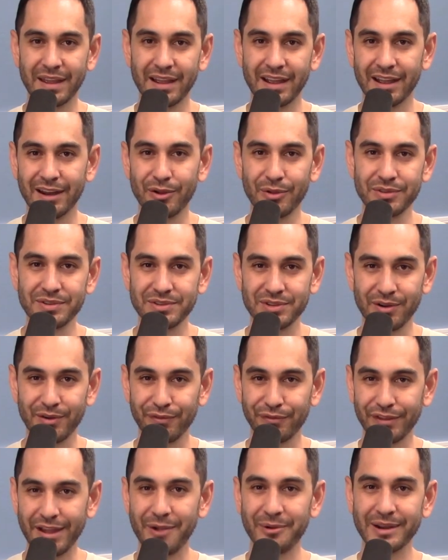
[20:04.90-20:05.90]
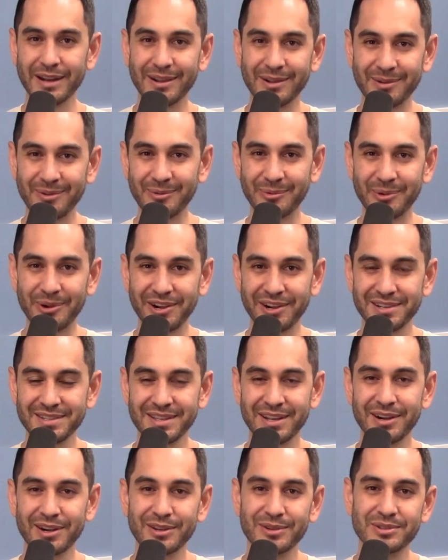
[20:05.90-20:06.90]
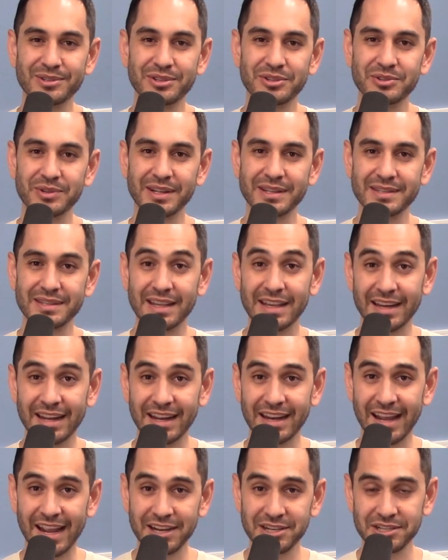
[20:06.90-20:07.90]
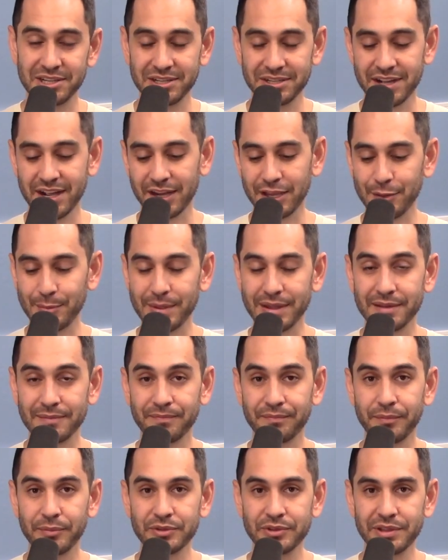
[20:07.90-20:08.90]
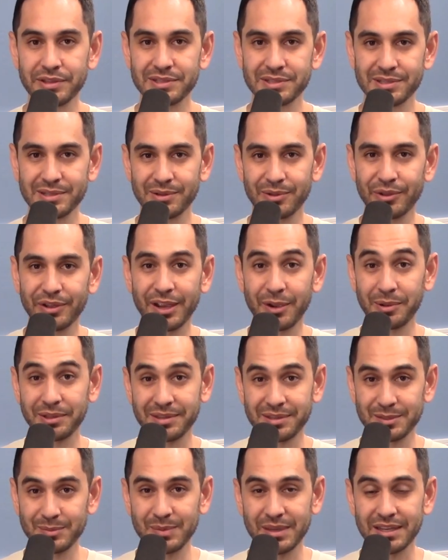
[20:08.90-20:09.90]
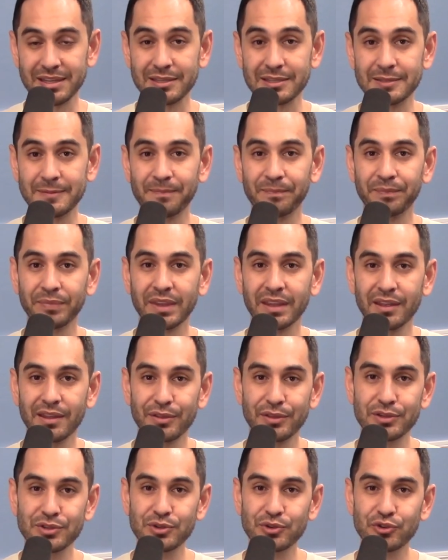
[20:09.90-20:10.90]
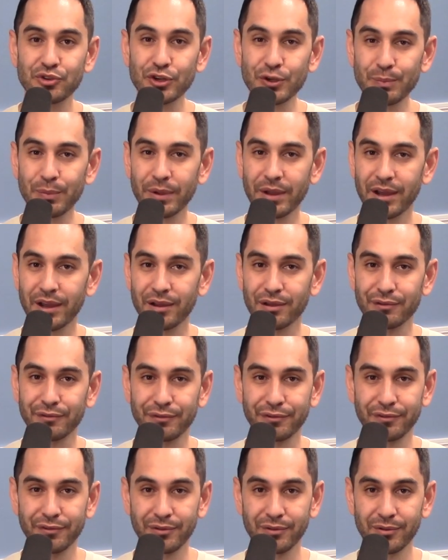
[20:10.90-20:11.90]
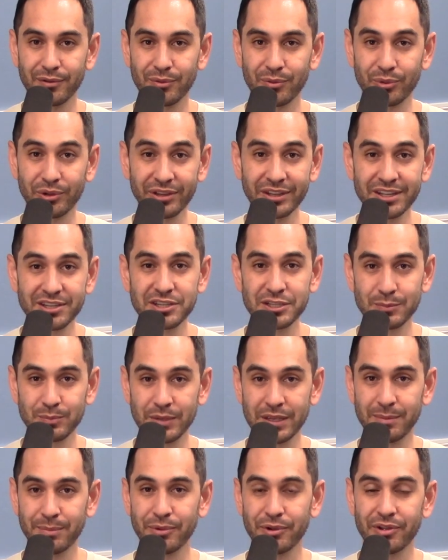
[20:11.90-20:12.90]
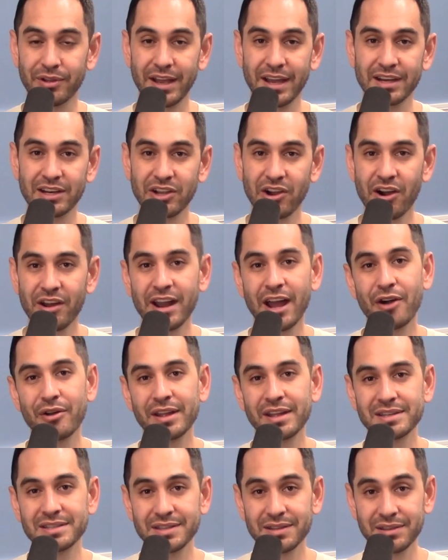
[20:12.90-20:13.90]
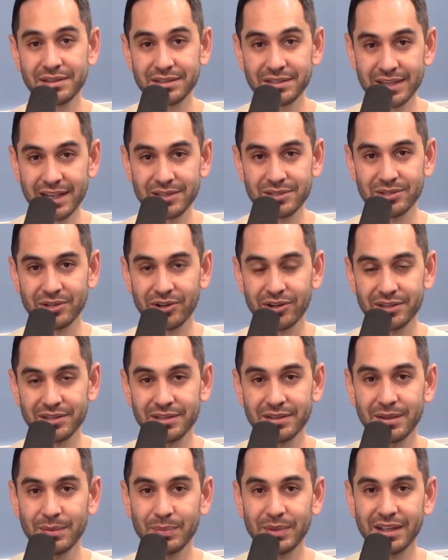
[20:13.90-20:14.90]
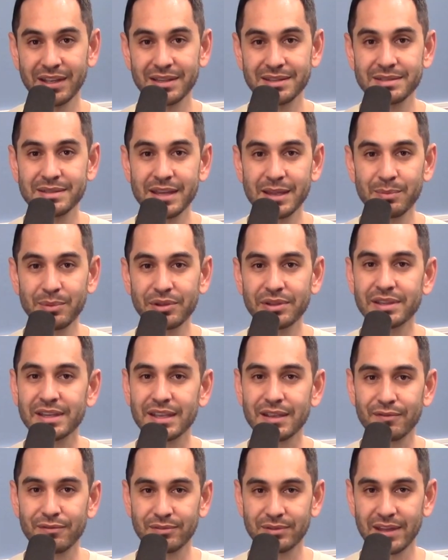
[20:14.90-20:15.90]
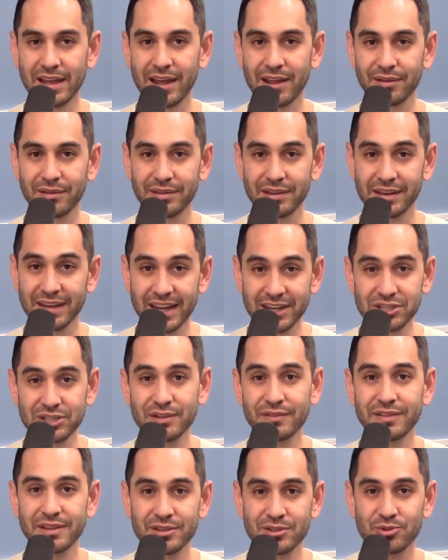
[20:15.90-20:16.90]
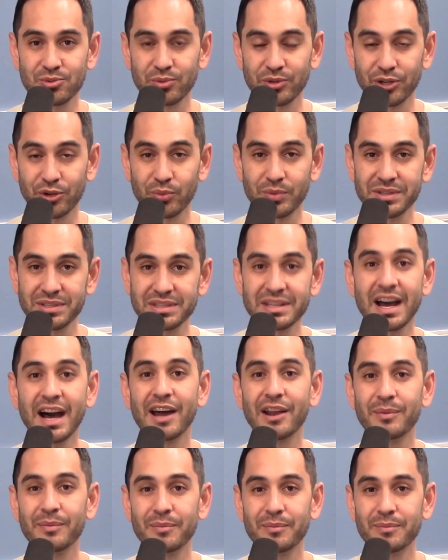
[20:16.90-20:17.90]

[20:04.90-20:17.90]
I know these are flowery words that are used to translate an ancient document, so let's look at what this means. This group of religious people had gone out into the desert because they believed that the nation of Israel was not